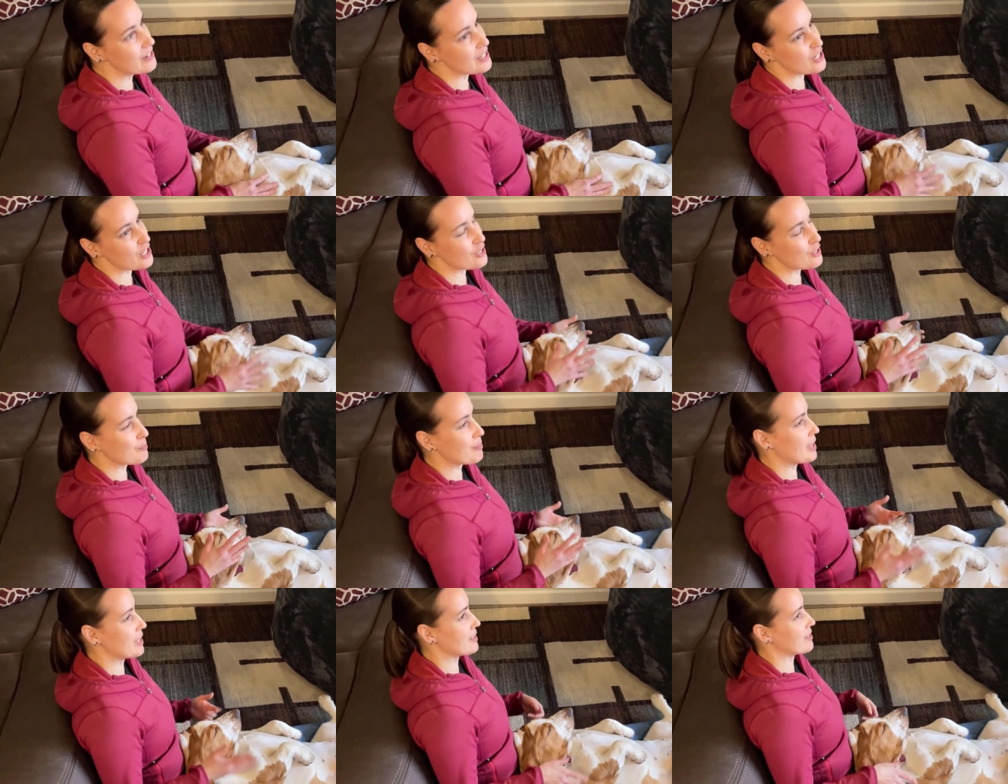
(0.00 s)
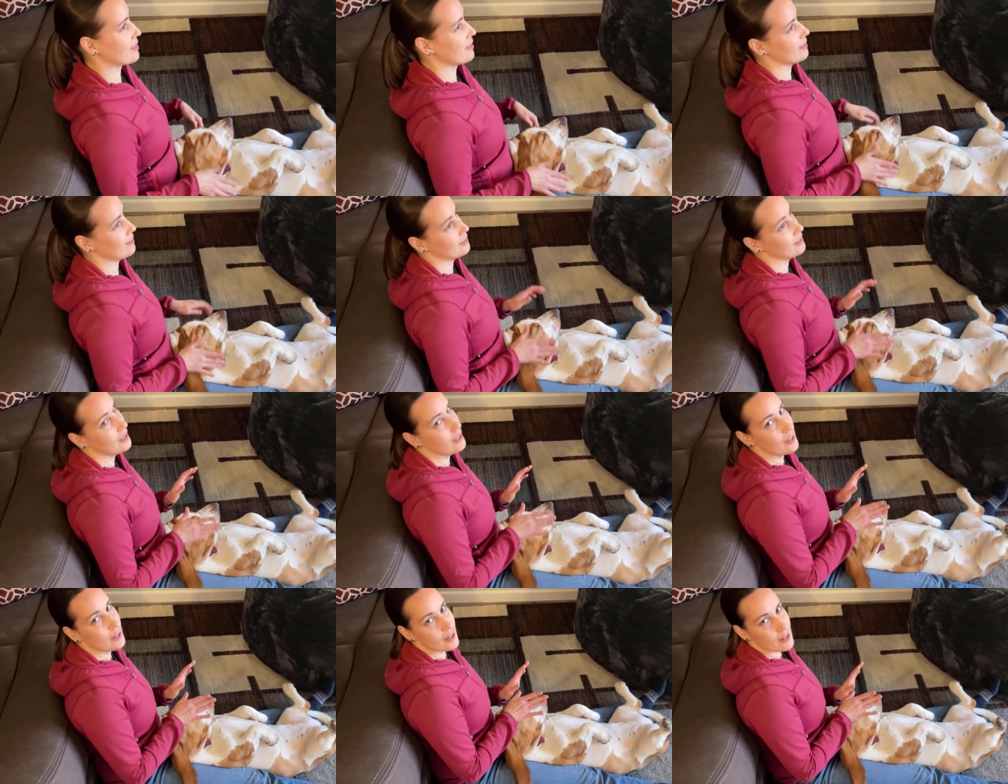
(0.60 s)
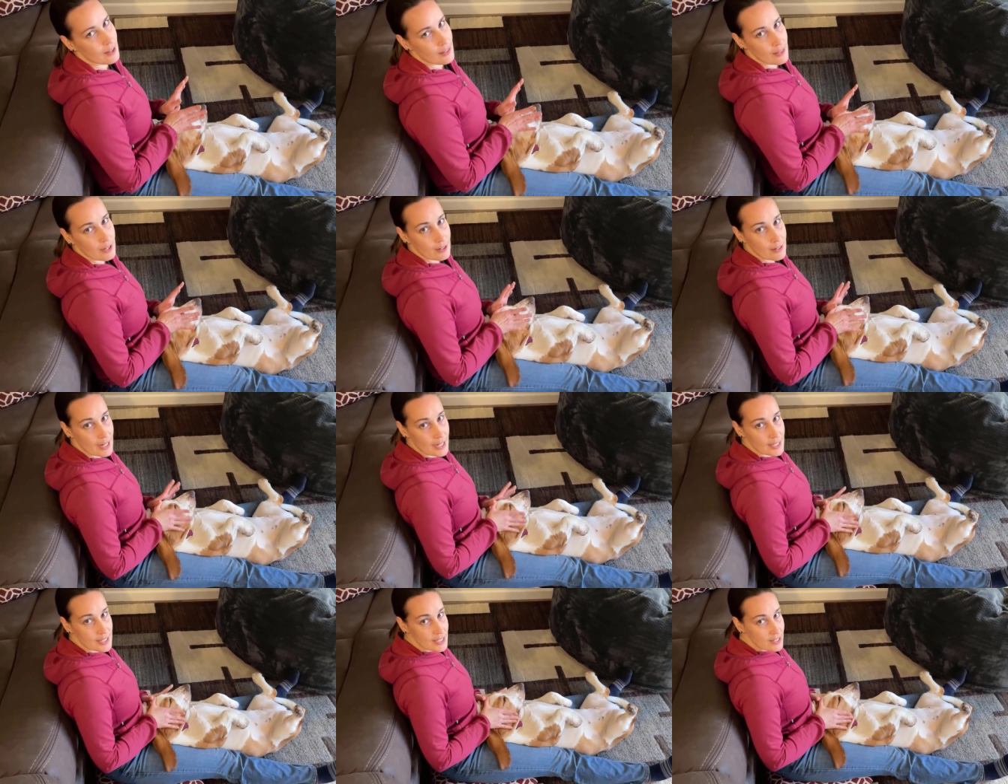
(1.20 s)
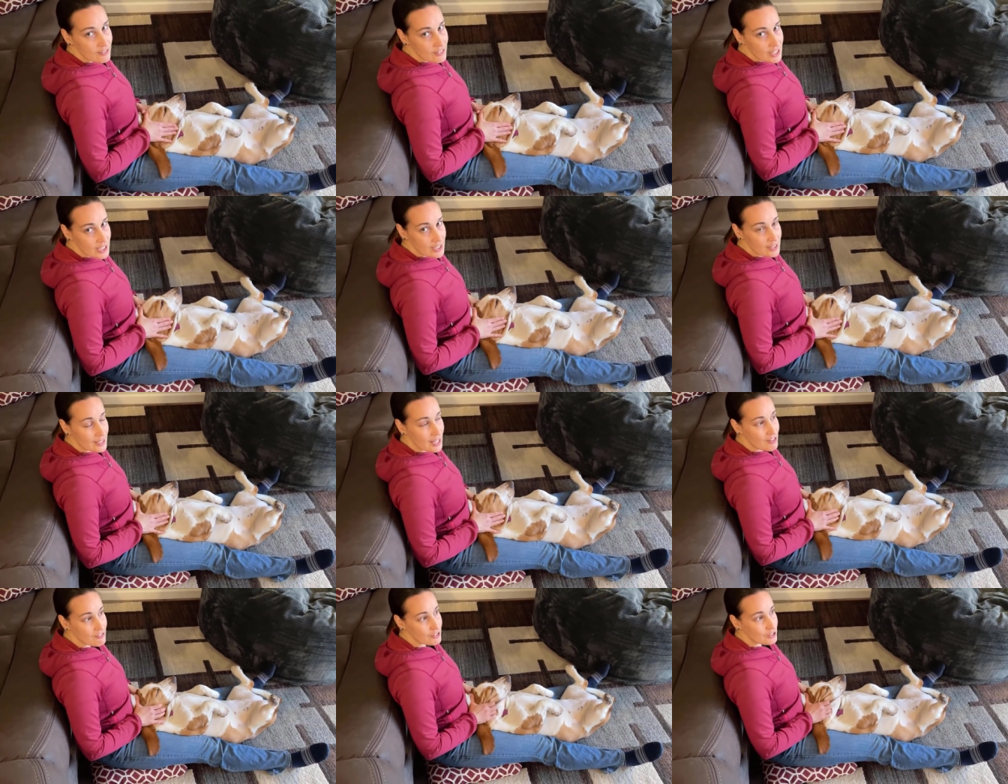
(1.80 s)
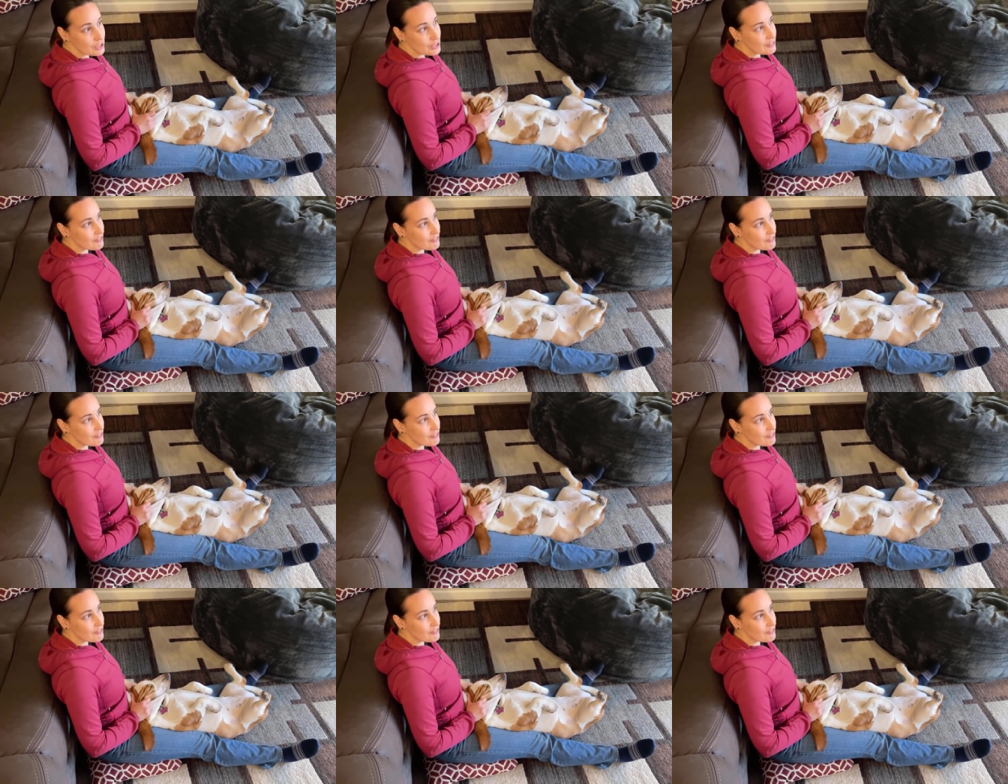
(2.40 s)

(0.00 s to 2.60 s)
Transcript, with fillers: It just depends on their activity level,